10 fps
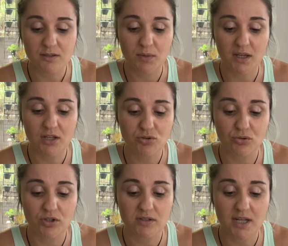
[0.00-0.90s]
So making
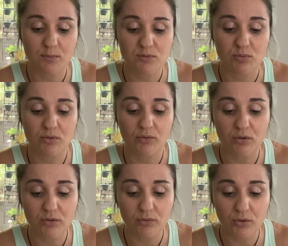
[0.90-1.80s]
sure your tablespoon of
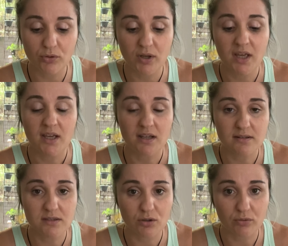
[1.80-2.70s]
olive oil
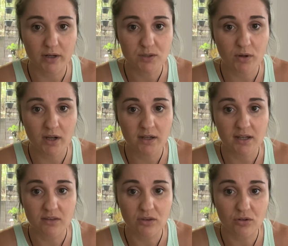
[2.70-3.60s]
is the correct one,
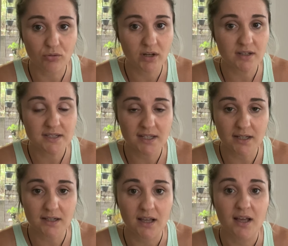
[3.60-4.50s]
either the green
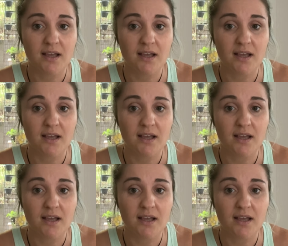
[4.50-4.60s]
tick,